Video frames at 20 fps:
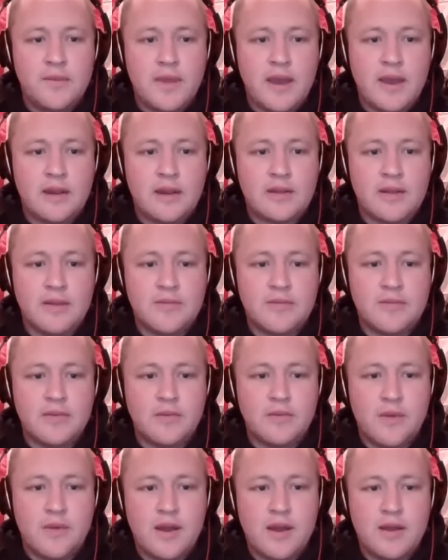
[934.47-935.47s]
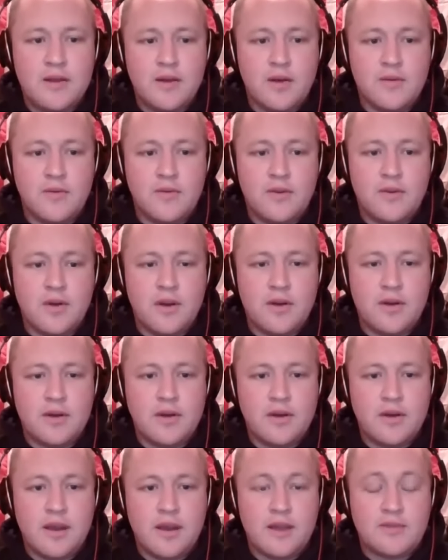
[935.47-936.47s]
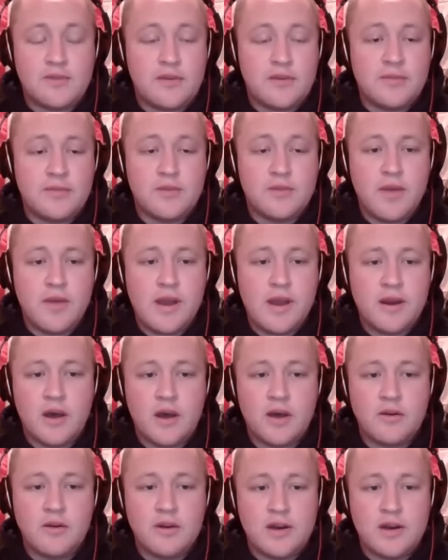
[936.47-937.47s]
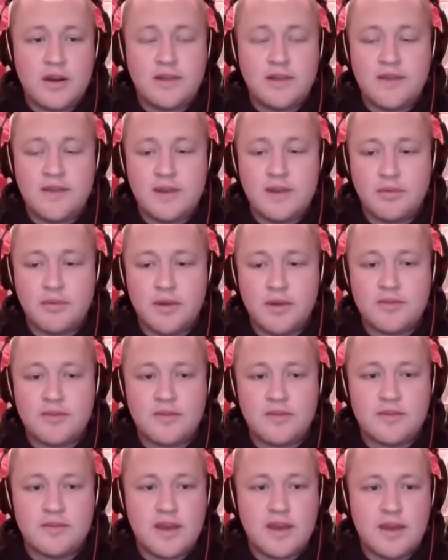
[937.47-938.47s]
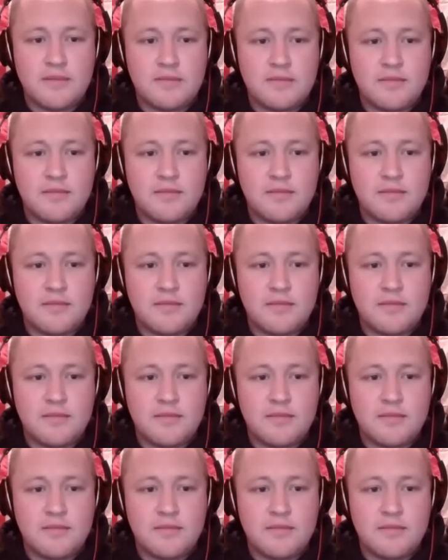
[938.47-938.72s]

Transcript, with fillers: And Clemson ran over I guess Clemson ran 119 plays in this game.